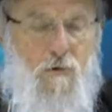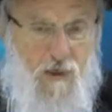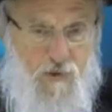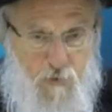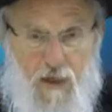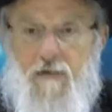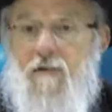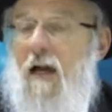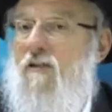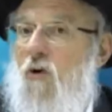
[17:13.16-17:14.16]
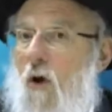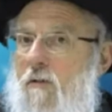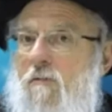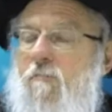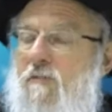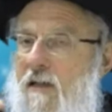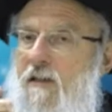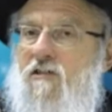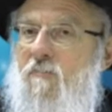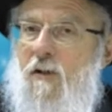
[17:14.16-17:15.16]
explained and taught
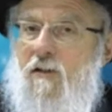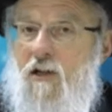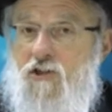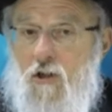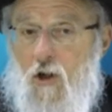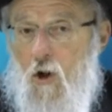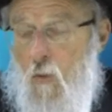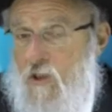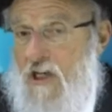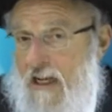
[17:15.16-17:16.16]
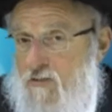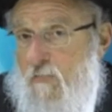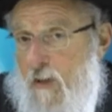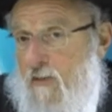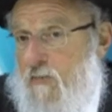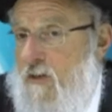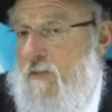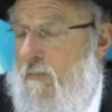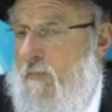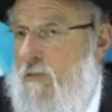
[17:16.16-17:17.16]
techniques of meditation, which actually benefited
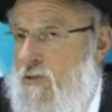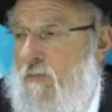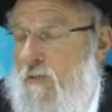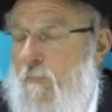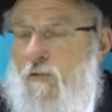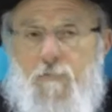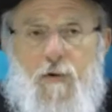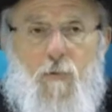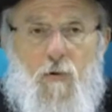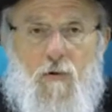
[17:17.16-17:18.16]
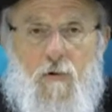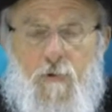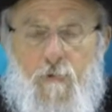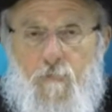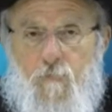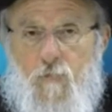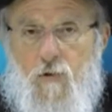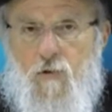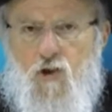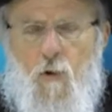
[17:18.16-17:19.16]
a certain number of people.
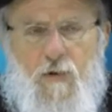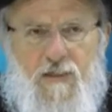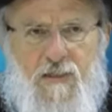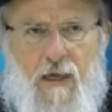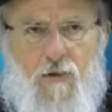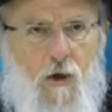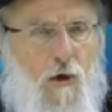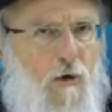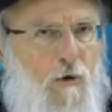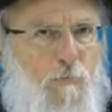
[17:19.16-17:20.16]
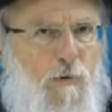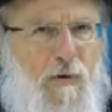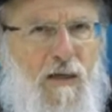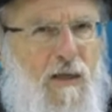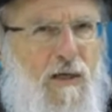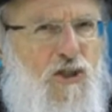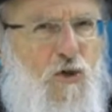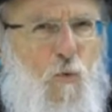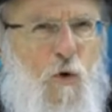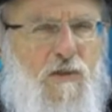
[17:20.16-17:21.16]
Nobody said, but
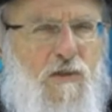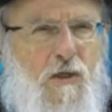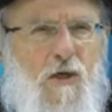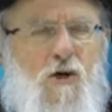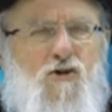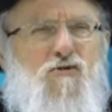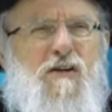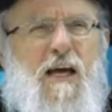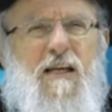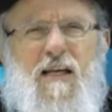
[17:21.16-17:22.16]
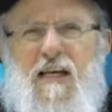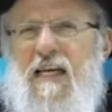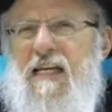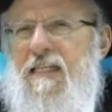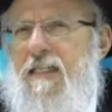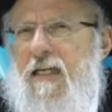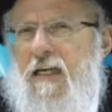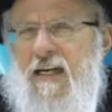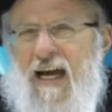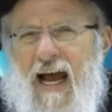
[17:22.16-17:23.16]
meditation was created in India
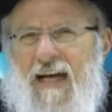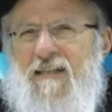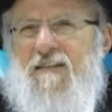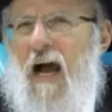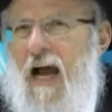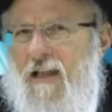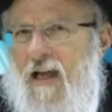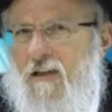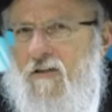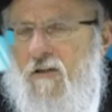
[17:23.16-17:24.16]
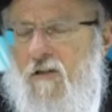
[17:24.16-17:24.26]
and in Thailand.